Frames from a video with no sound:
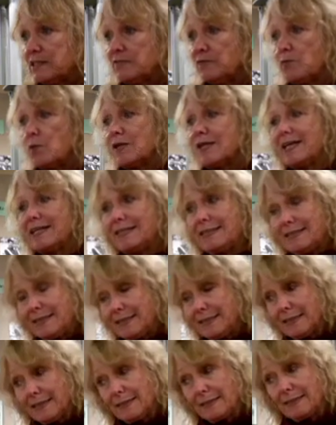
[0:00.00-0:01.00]
of what I
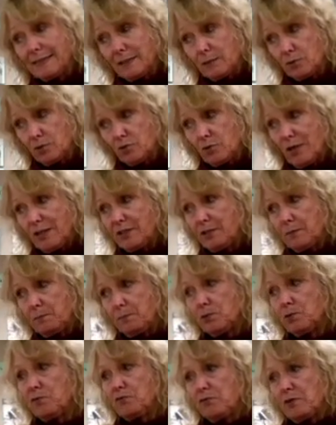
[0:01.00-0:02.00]
did, they were trying to
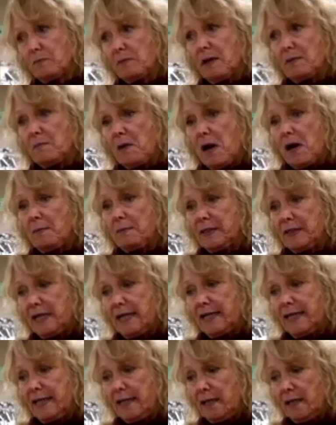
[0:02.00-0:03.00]
prove that my mom and
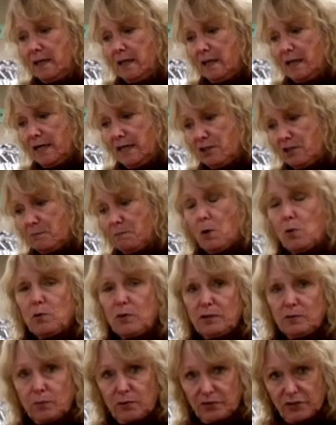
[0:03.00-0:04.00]
I had
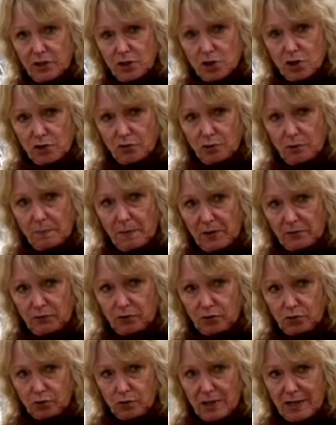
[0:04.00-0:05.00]
spoken with each other about the
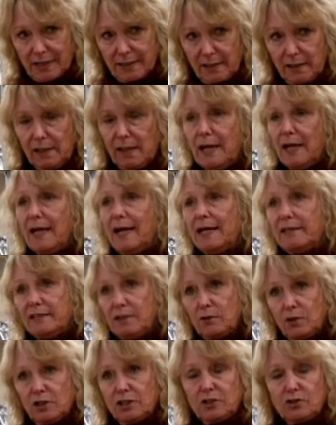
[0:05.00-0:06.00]
trial, and they
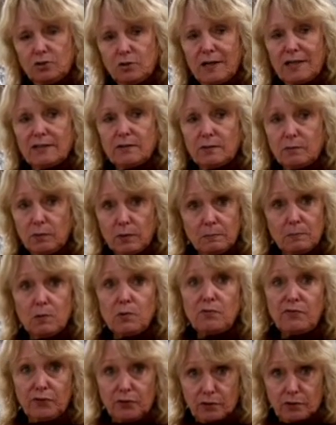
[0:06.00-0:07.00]
were going to try to
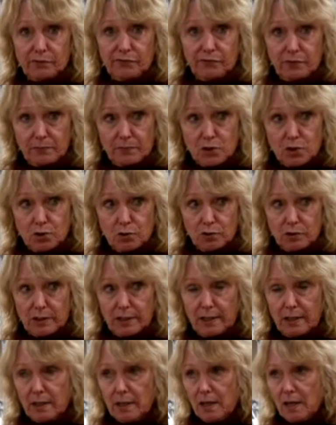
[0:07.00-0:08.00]
remove her from the jury.
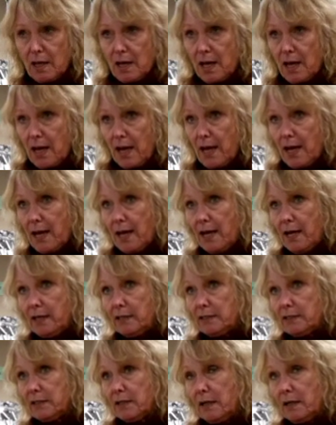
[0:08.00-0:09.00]

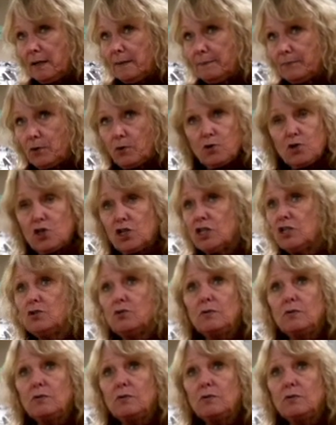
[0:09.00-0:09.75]
And of course she